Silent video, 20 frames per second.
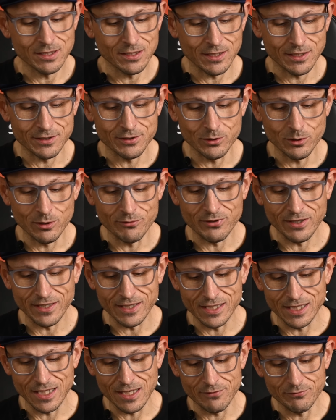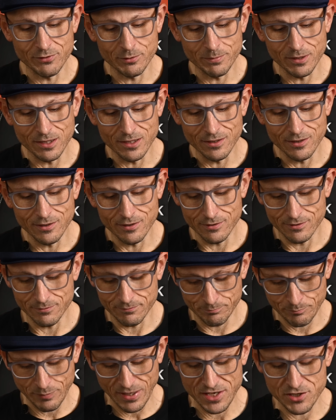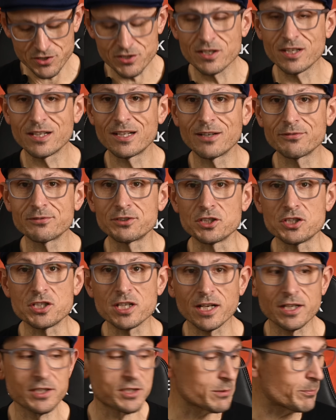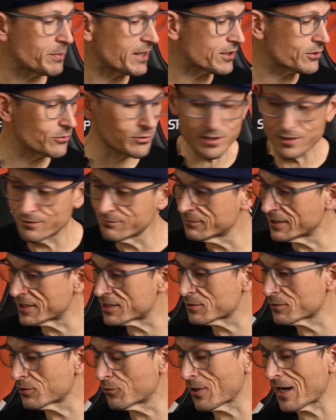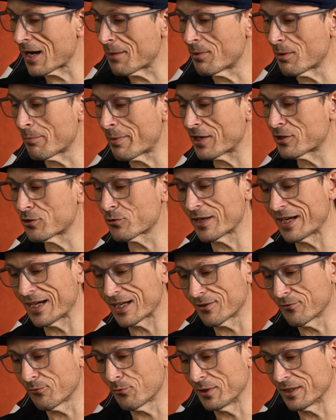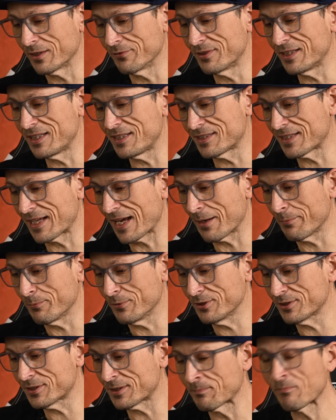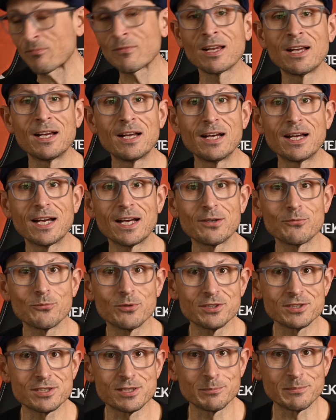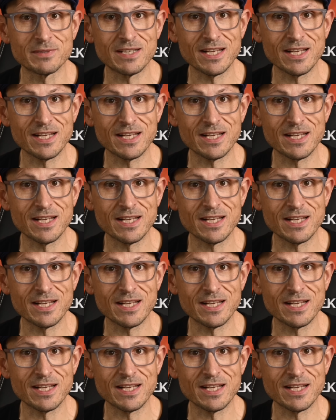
I don't know if I can even be patient enough to charge a battery. Let's grab a battery out of one of these cameras and run some